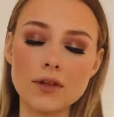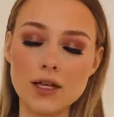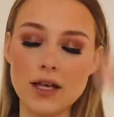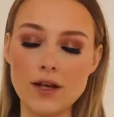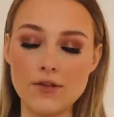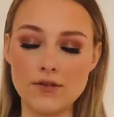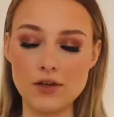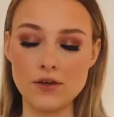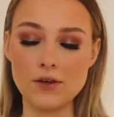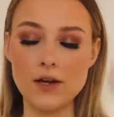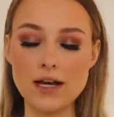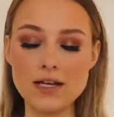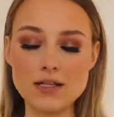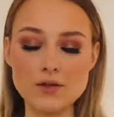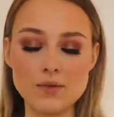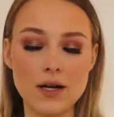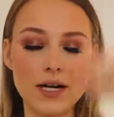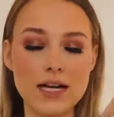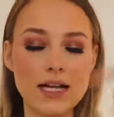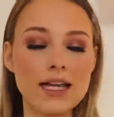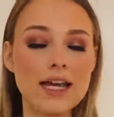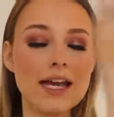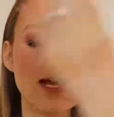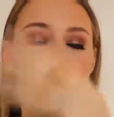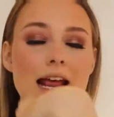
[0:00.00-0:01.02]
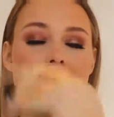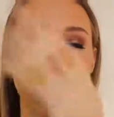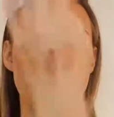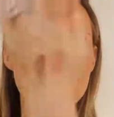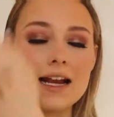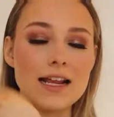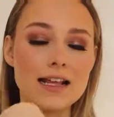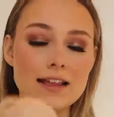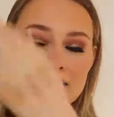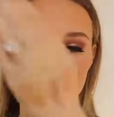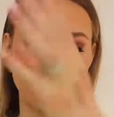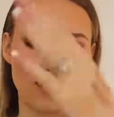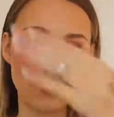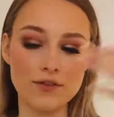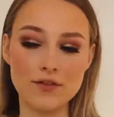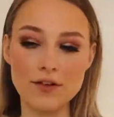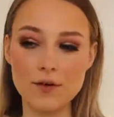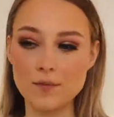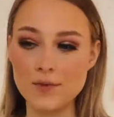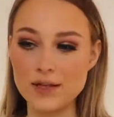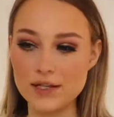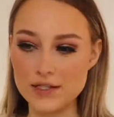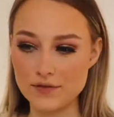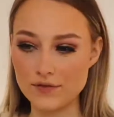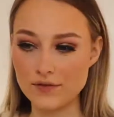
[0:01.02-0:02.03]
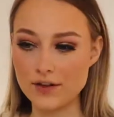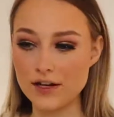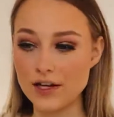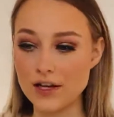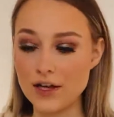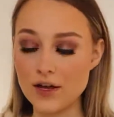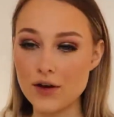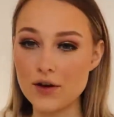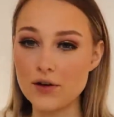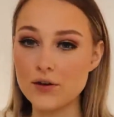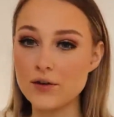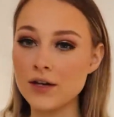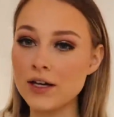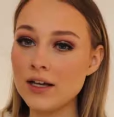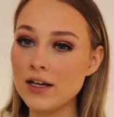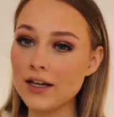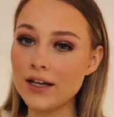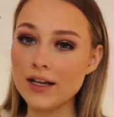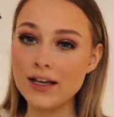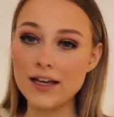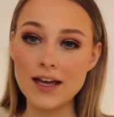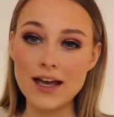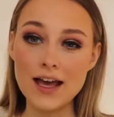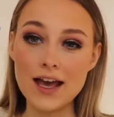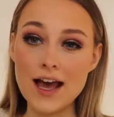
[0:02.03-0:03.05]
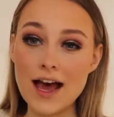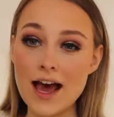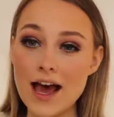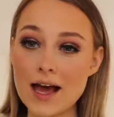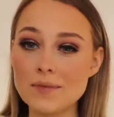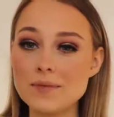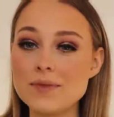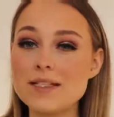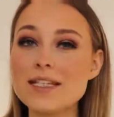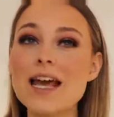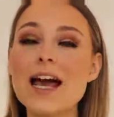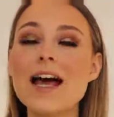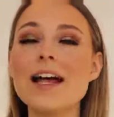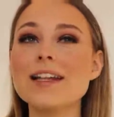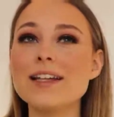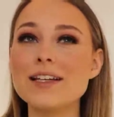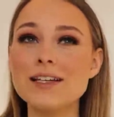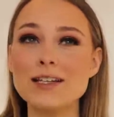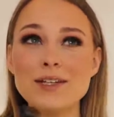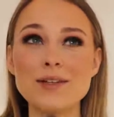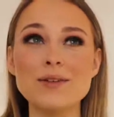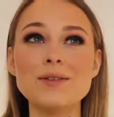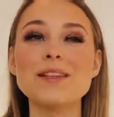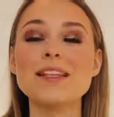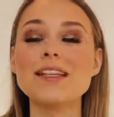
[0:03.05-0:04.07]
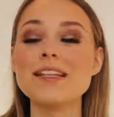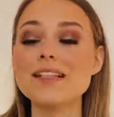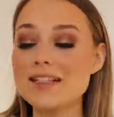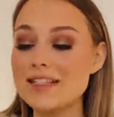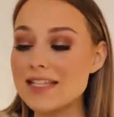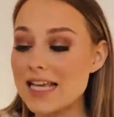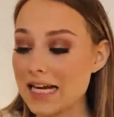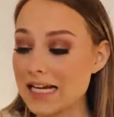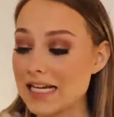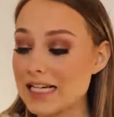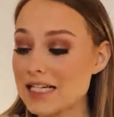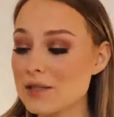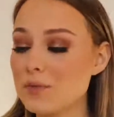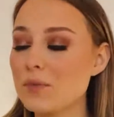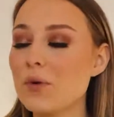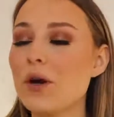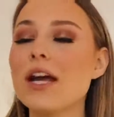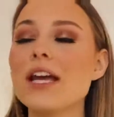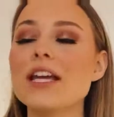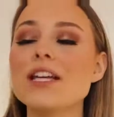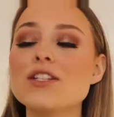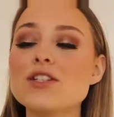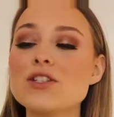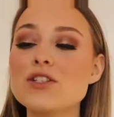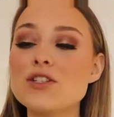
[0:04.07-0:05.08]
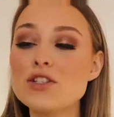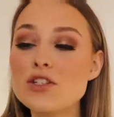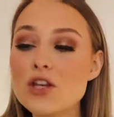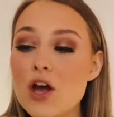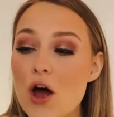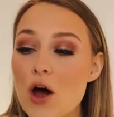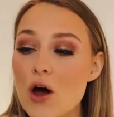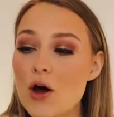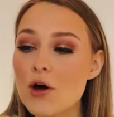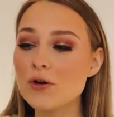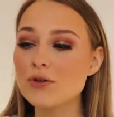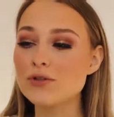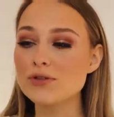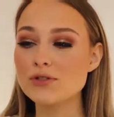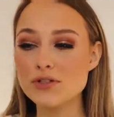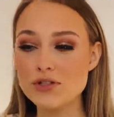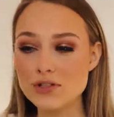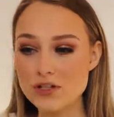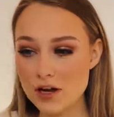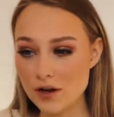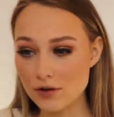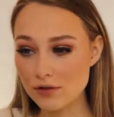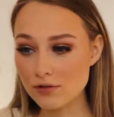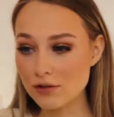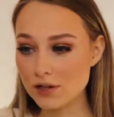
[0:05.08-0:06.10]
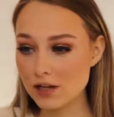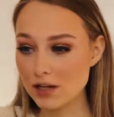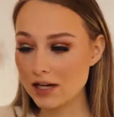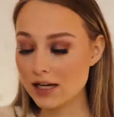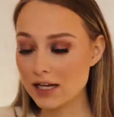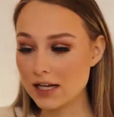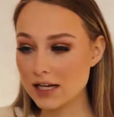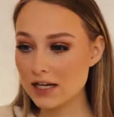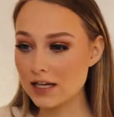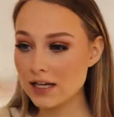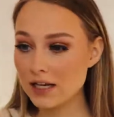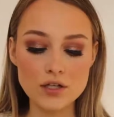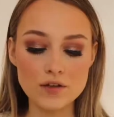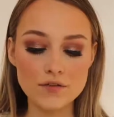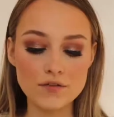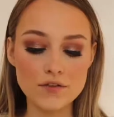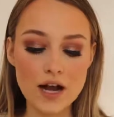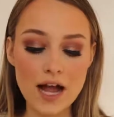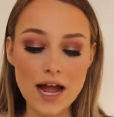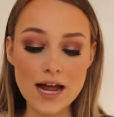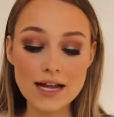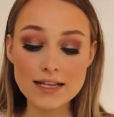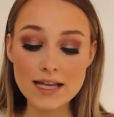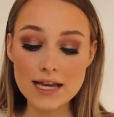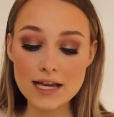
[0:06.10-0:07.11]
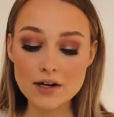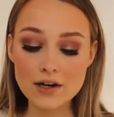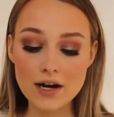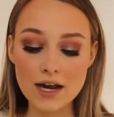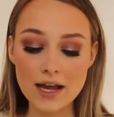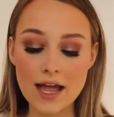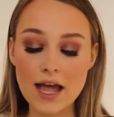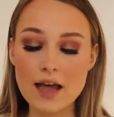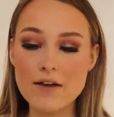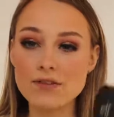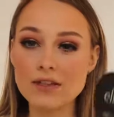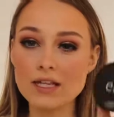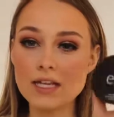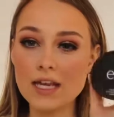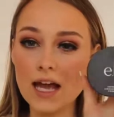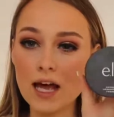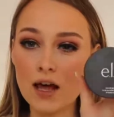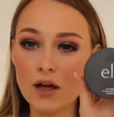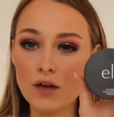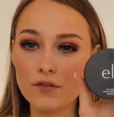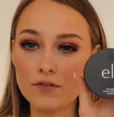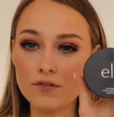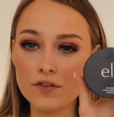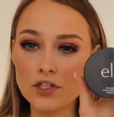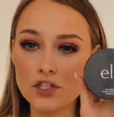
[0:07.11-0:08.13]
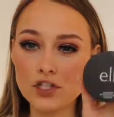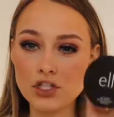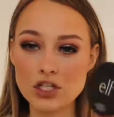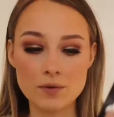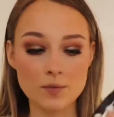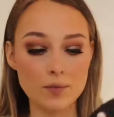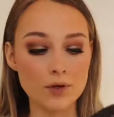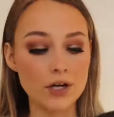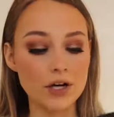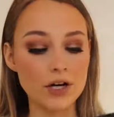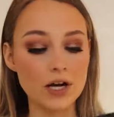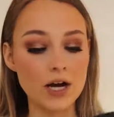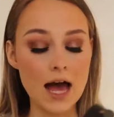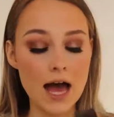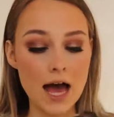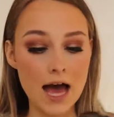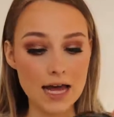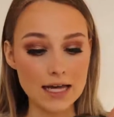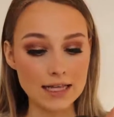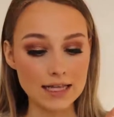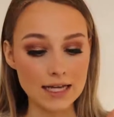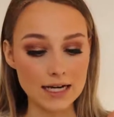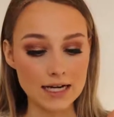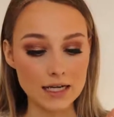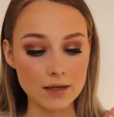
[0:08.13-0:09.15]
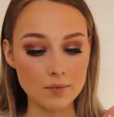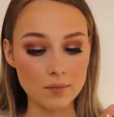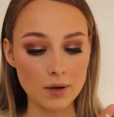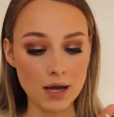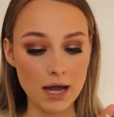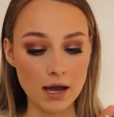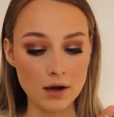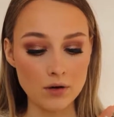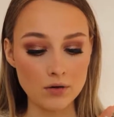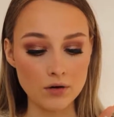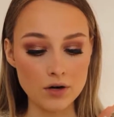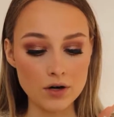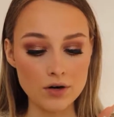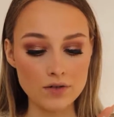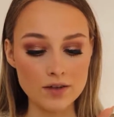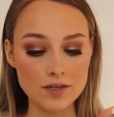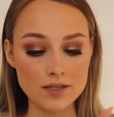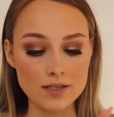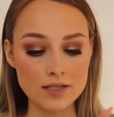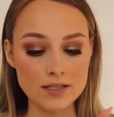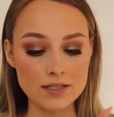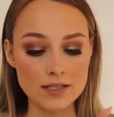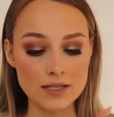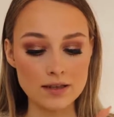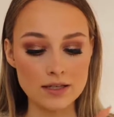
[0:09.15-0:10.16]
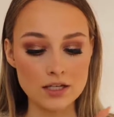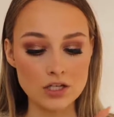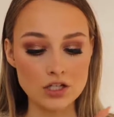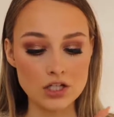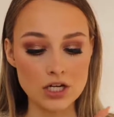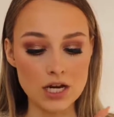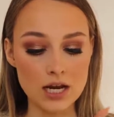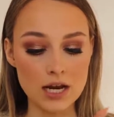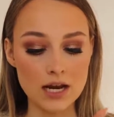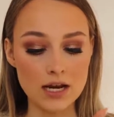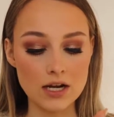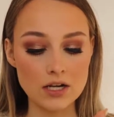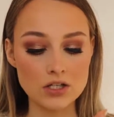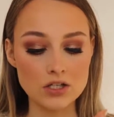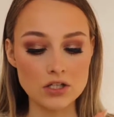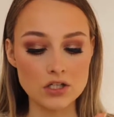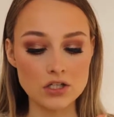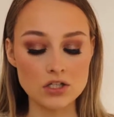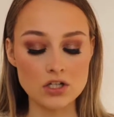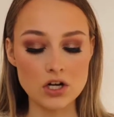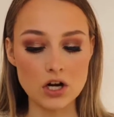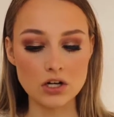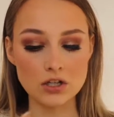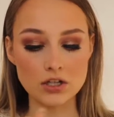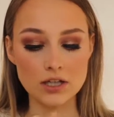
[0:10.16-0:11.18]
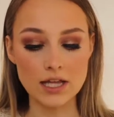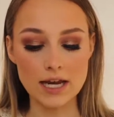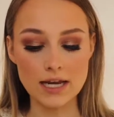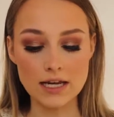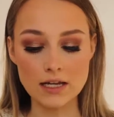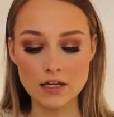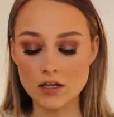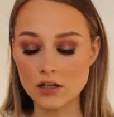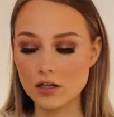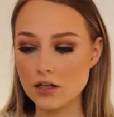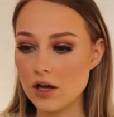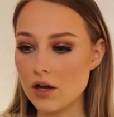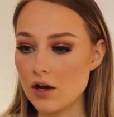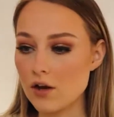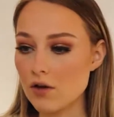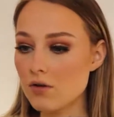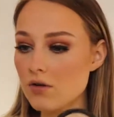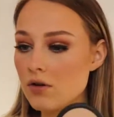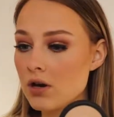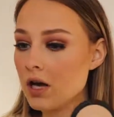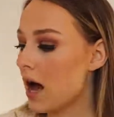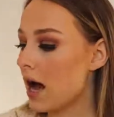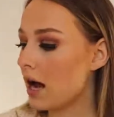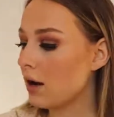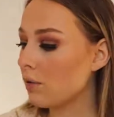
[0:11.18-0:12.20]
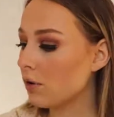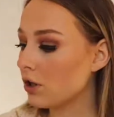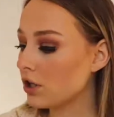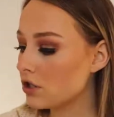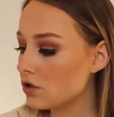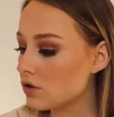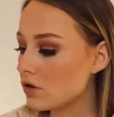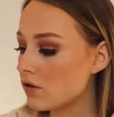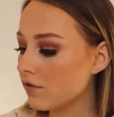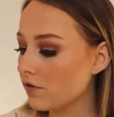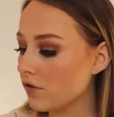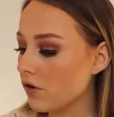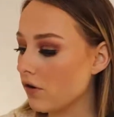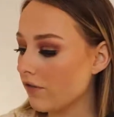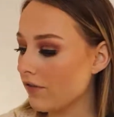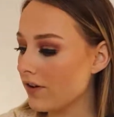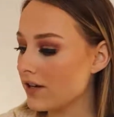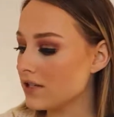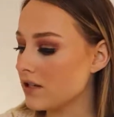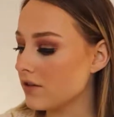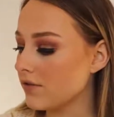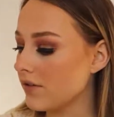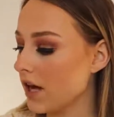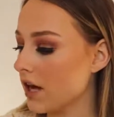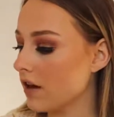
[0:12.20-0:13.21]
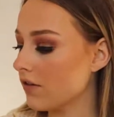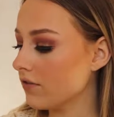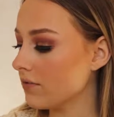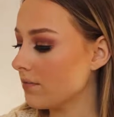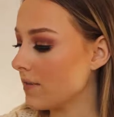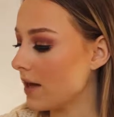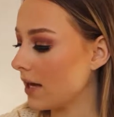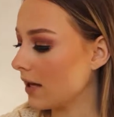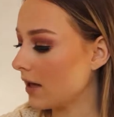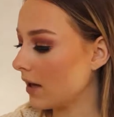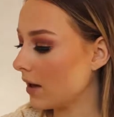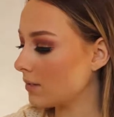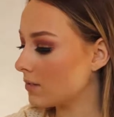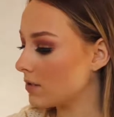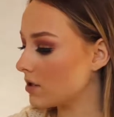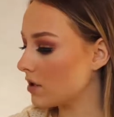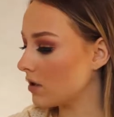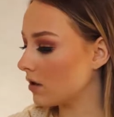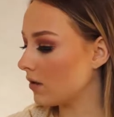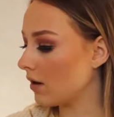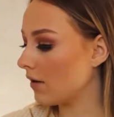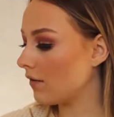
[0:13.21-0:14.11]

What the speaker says: If you guys want to get anything from this video, I'm telling you, this setting spray is so good. So for highlighter, I have the e.l.f. Shimmer Highlighting Powder. This is in the shade Starlight Glow. I want to do a full face of e.l.f. makeup too.